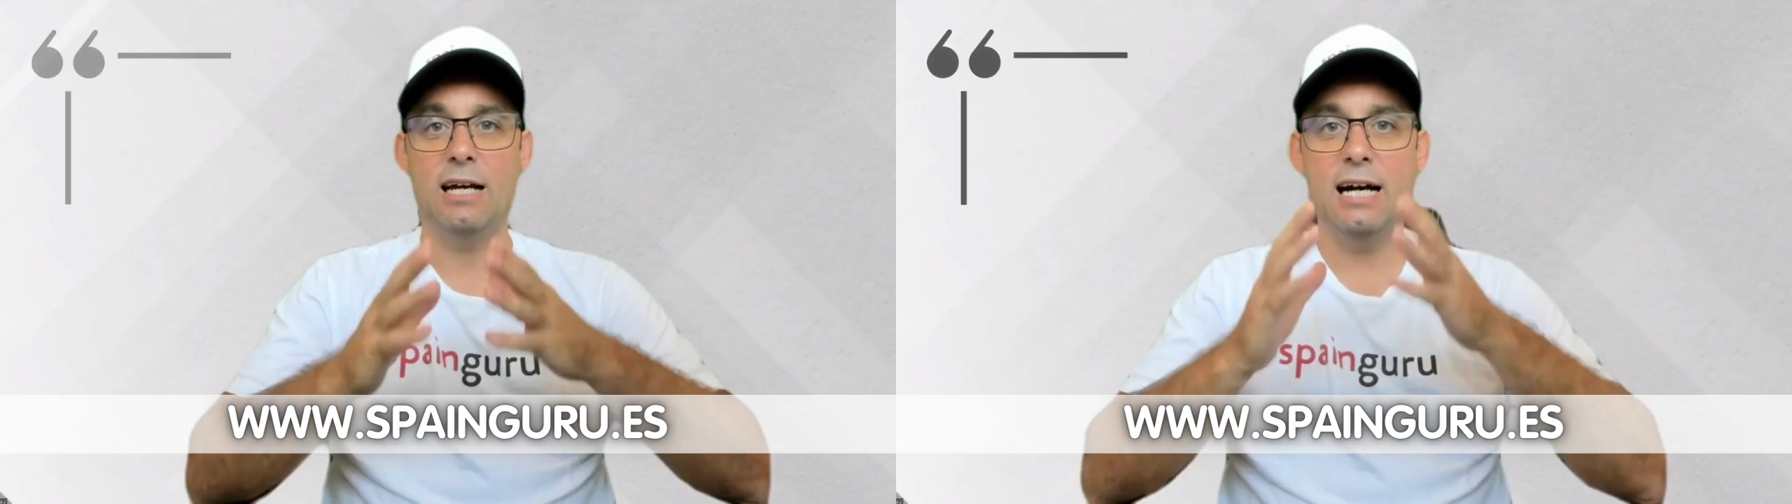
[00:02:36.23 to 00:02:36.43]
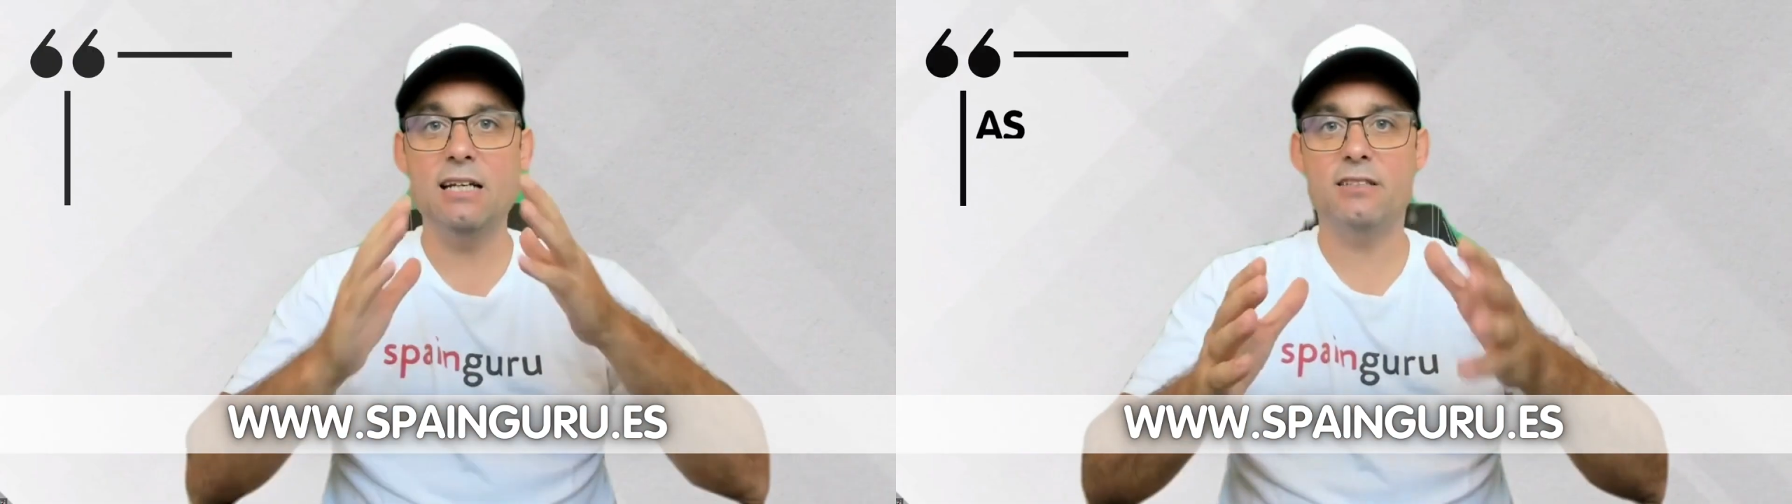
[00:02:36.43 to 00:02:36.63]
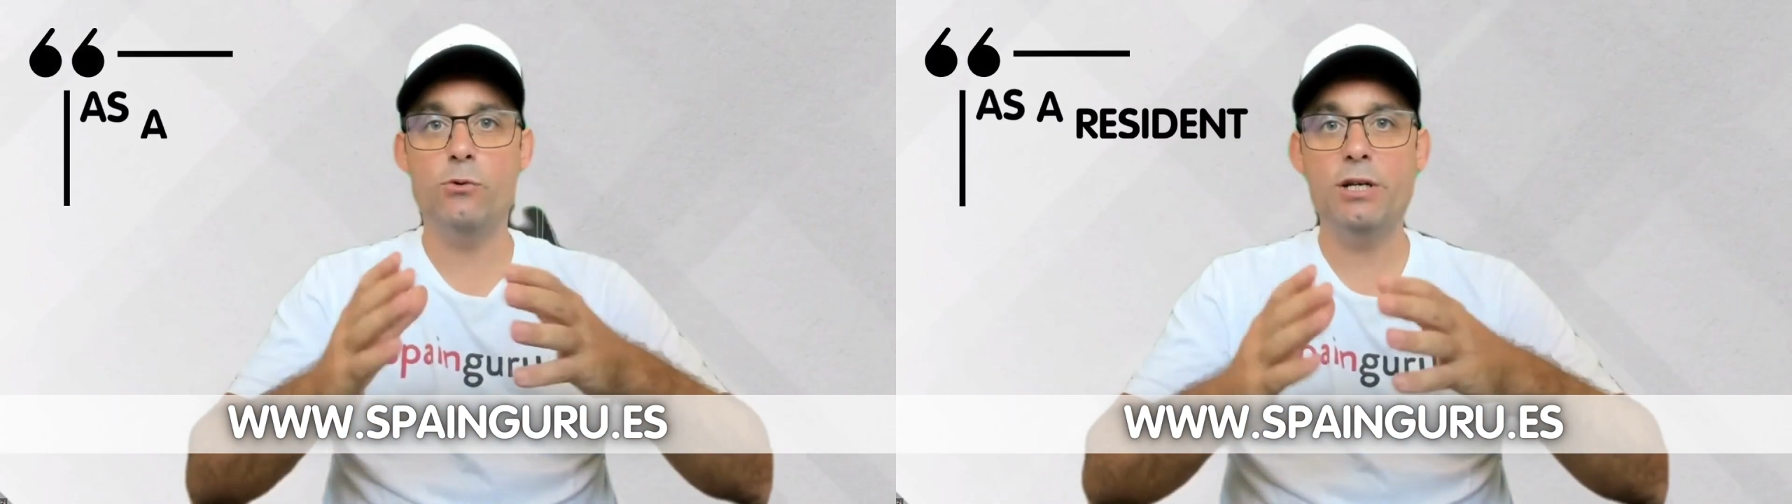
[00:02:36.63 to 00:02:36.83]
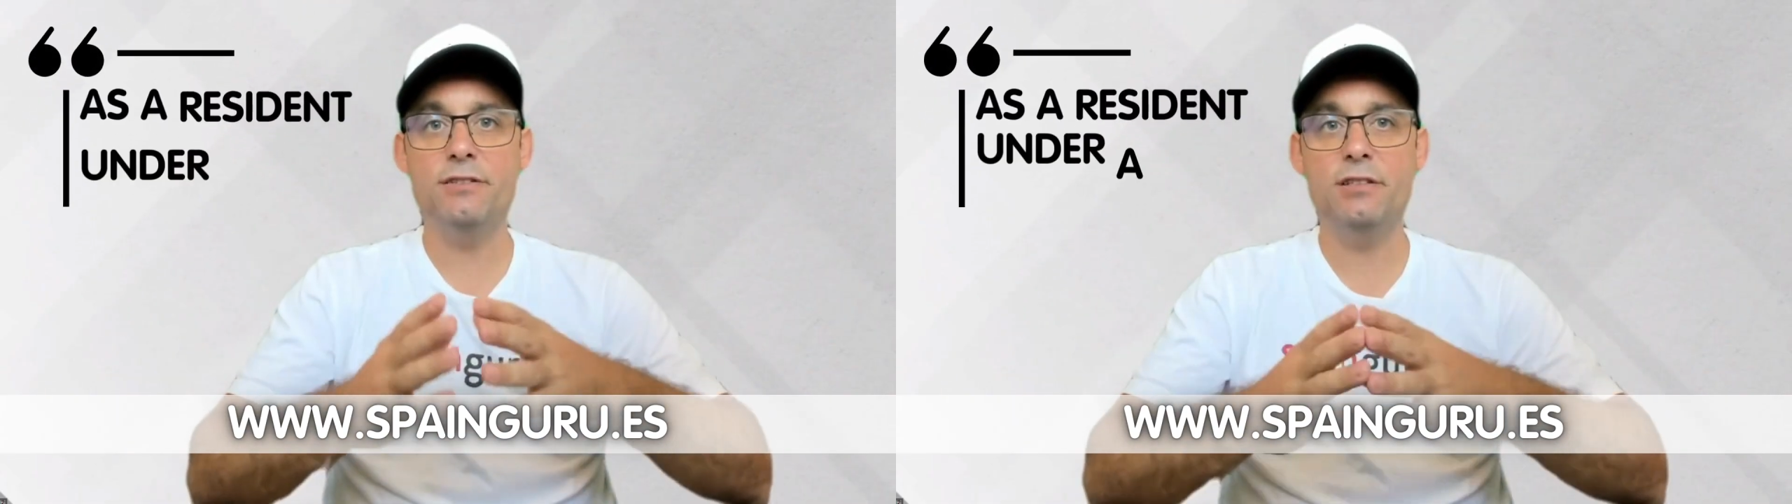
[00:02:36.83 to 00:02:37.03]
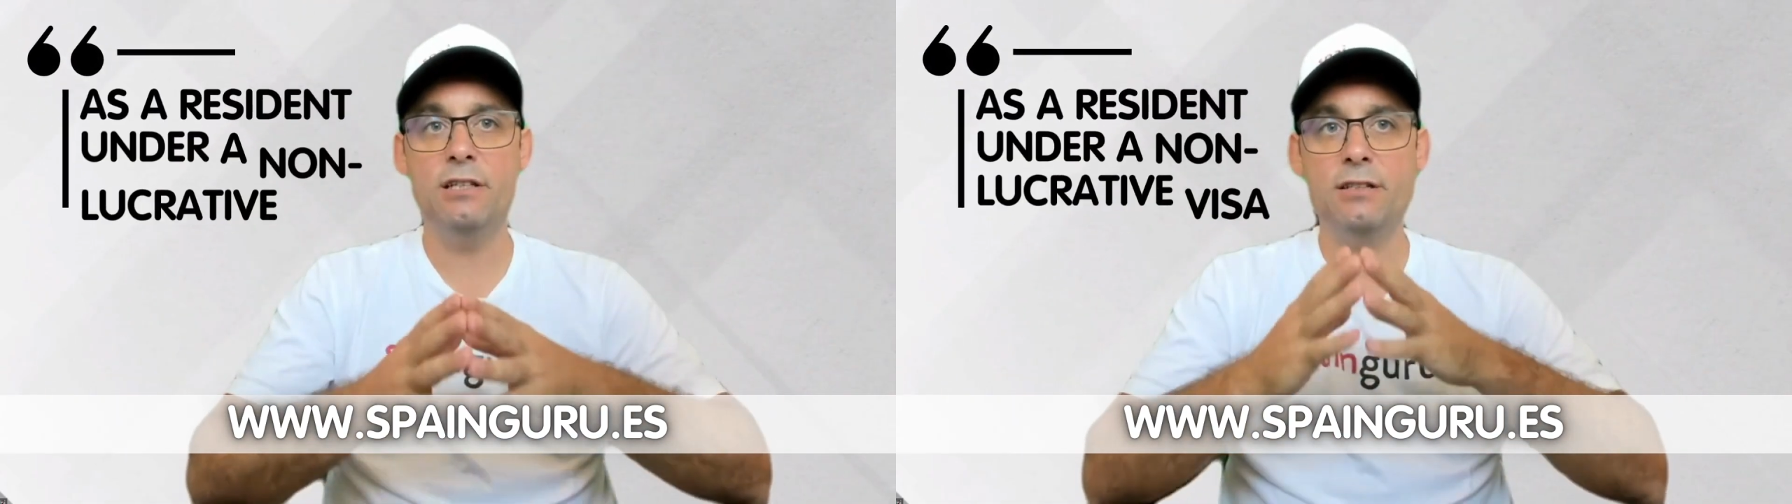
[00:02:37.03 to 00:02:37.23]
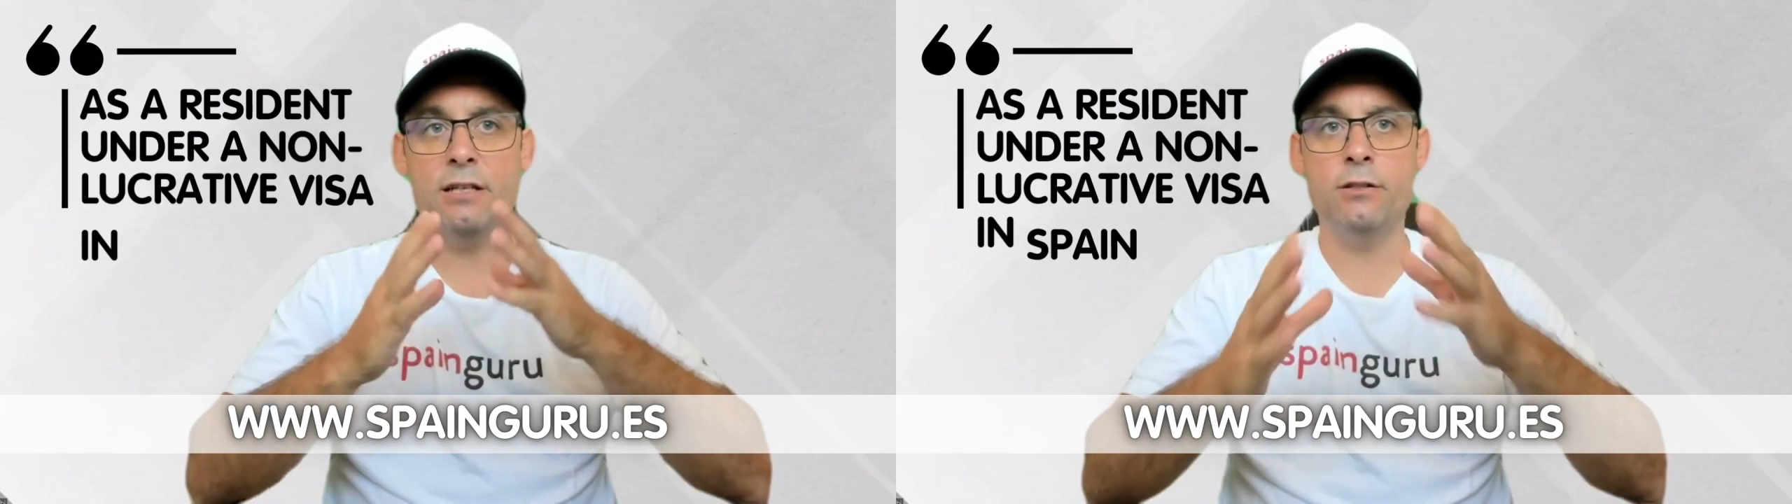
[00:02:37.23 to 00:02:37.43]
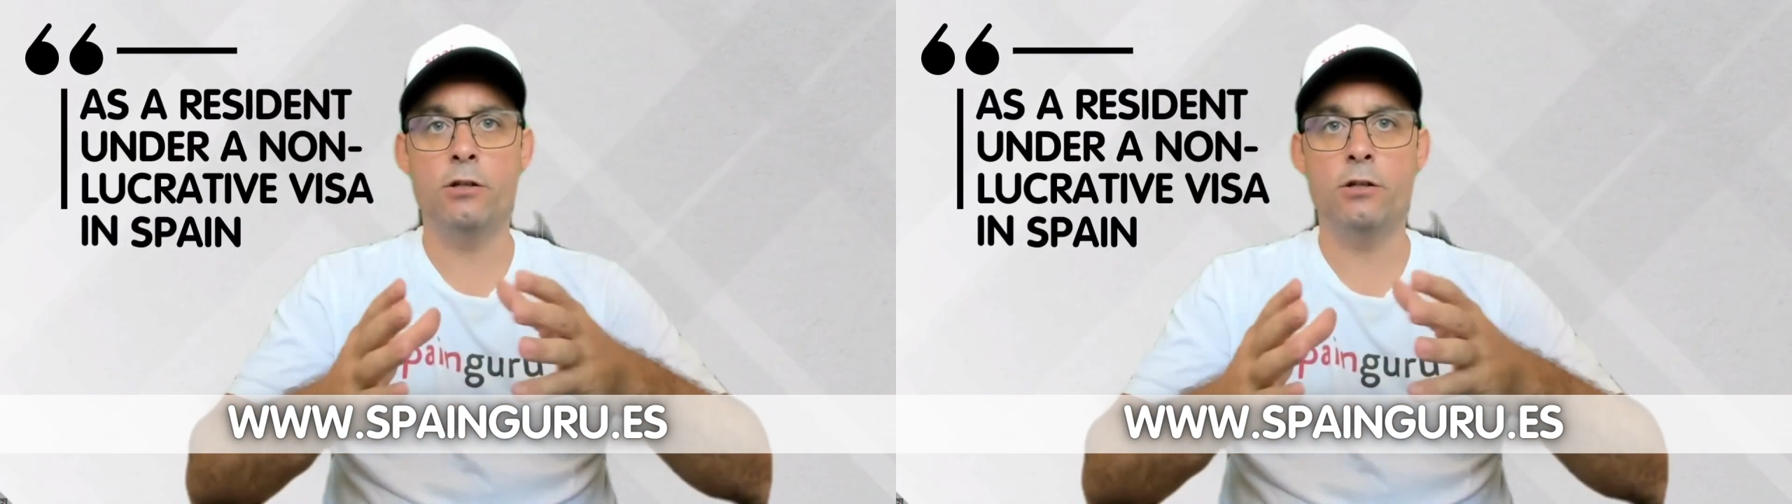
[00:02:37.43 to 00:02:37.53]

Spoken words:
as a resident under